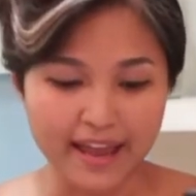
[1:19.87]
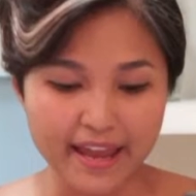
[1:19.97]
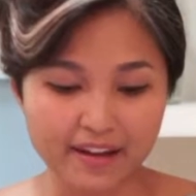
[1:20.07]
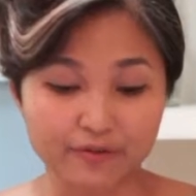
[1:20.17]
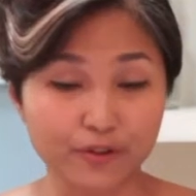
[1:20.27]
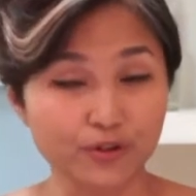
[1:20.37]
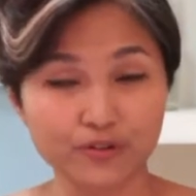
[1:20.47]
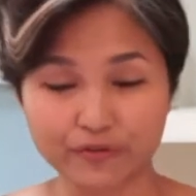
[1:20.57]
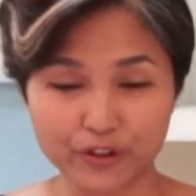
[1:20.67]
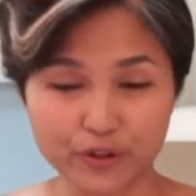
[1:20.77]
And for those
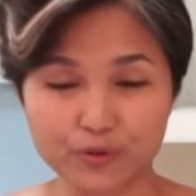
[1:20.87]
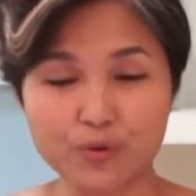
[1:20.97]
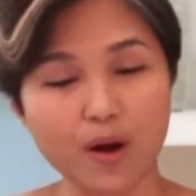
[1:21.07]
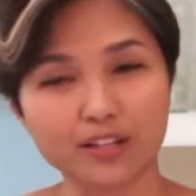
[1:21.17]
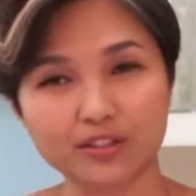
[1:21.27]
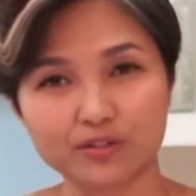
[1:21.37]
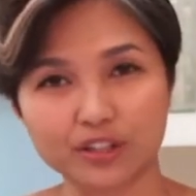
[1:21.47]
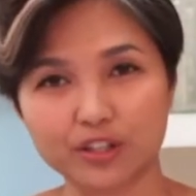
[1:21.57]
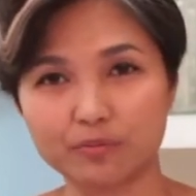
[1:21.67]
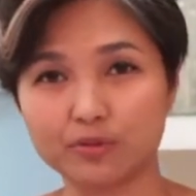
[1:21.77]
of you who want to
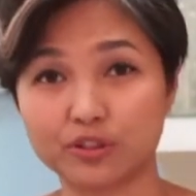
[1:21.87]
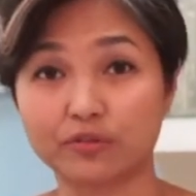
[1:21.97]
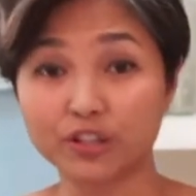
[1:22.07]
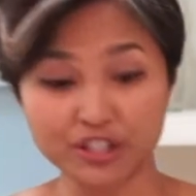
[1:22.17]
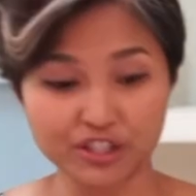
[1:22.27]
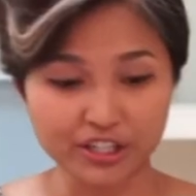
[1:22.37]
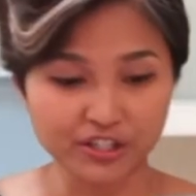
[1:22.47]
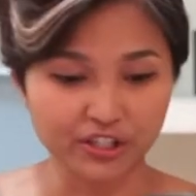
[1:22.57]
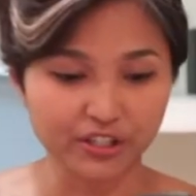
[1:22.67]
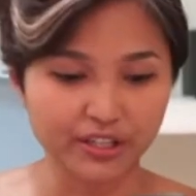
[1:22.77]
drink kombucha for
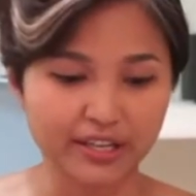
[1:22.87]
digestion,